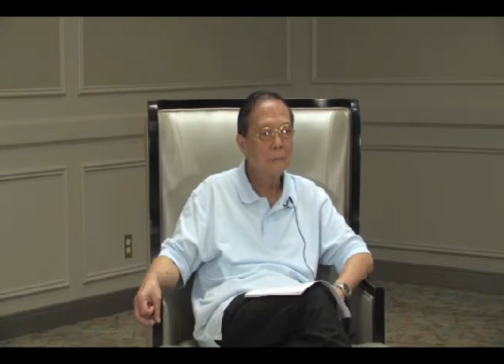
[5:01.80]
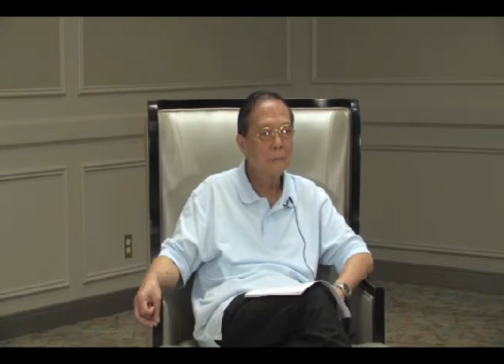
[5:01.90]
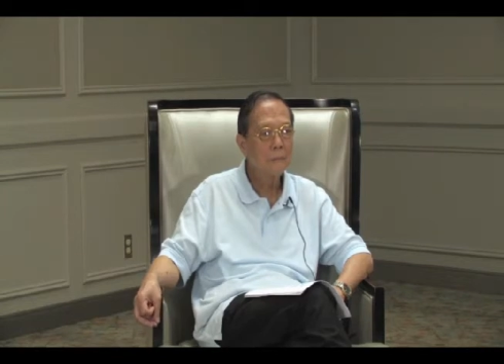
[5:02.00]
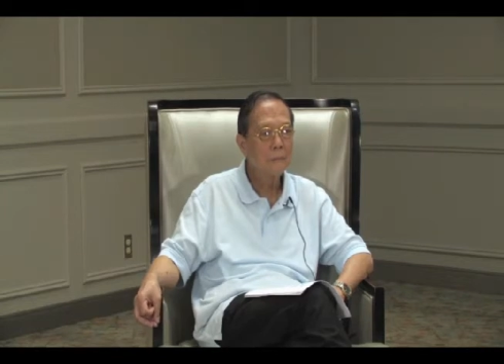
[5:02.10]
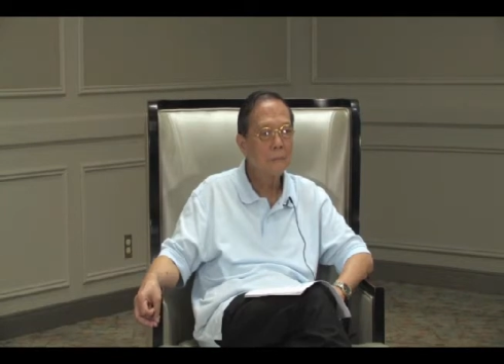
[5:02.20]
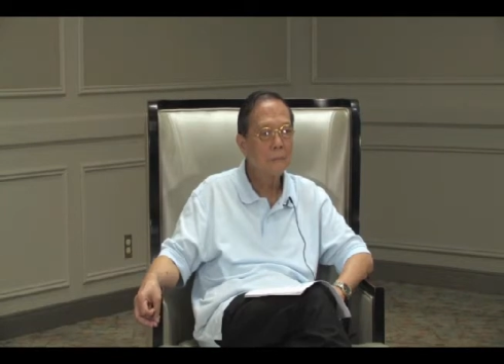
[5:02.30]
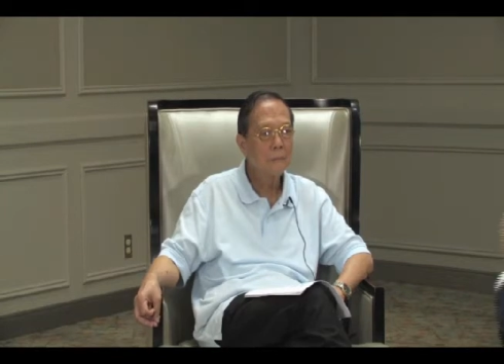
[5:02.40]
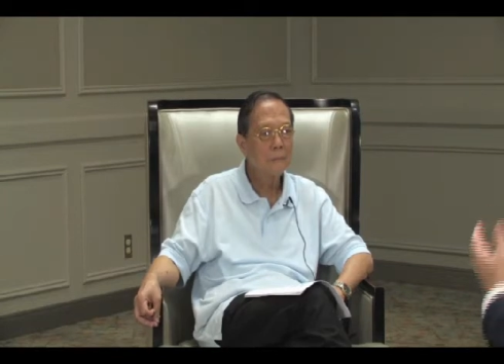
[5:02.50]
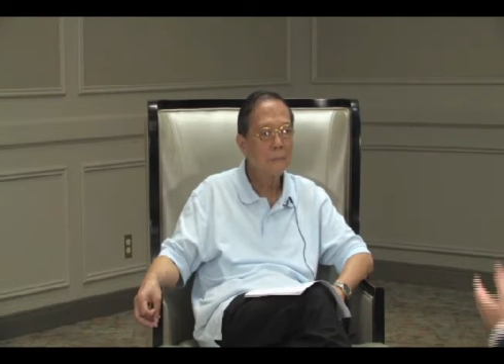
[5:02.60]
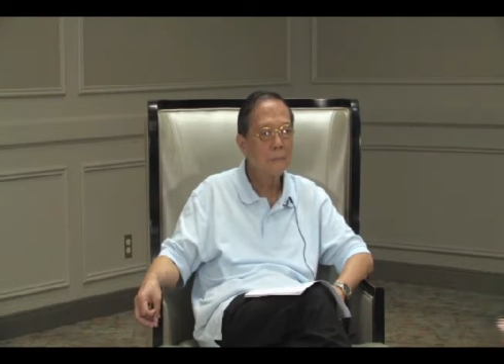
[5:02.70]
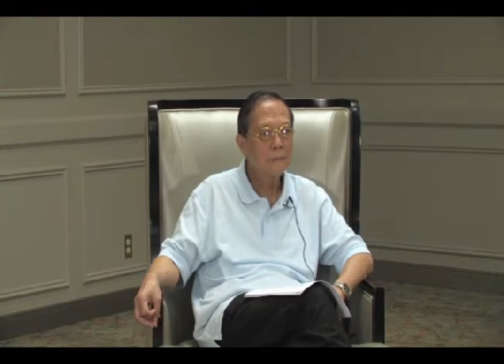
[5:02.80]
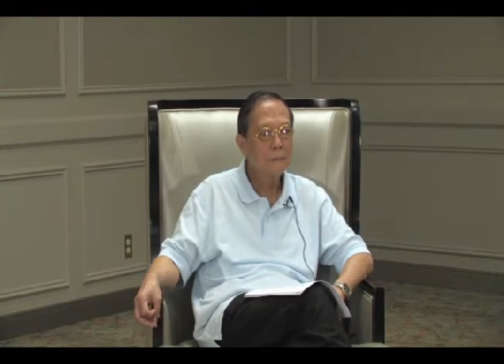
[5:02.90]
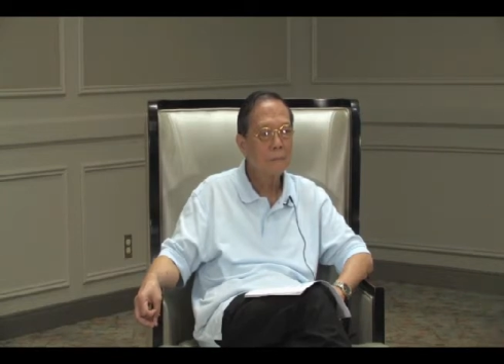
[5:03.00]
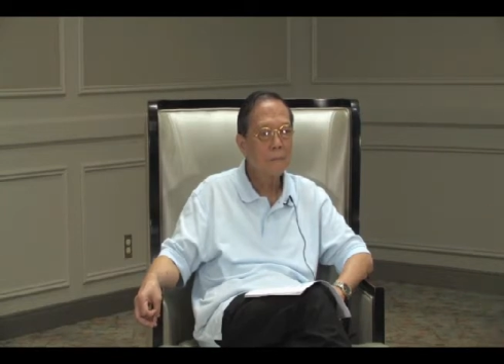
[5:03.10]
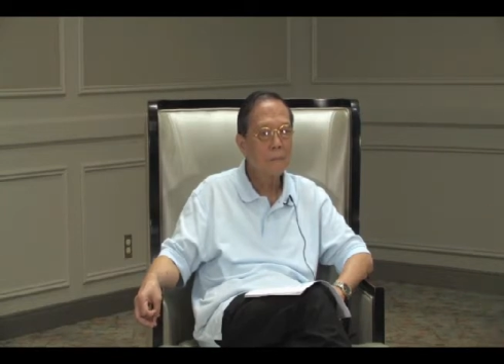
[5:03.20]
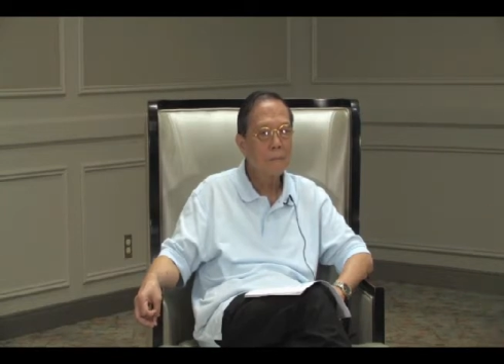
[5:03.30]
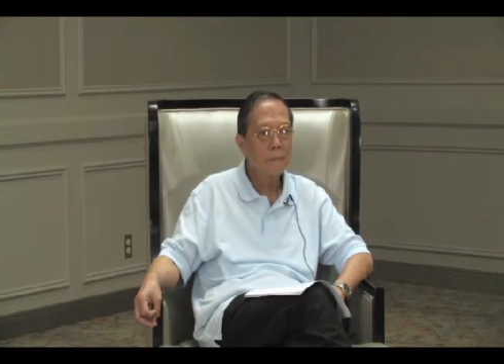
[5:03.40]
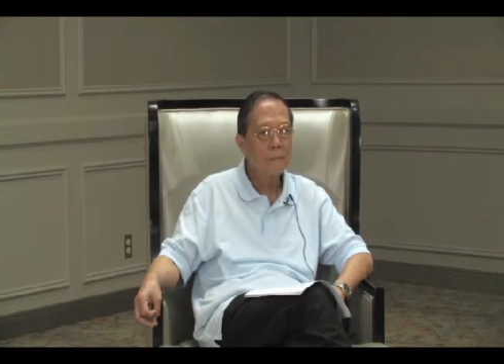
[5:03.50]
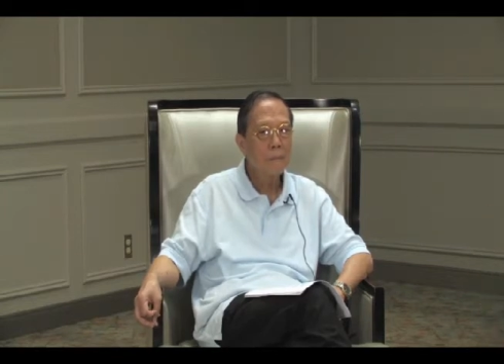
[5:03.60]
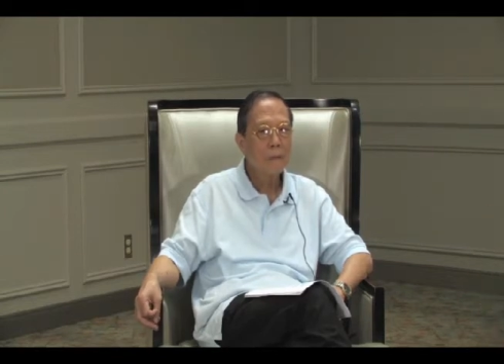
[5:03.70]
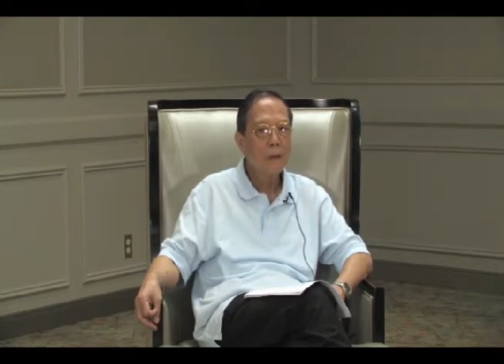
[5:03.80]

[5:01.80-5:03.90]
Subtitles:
bigger and more? or is there? It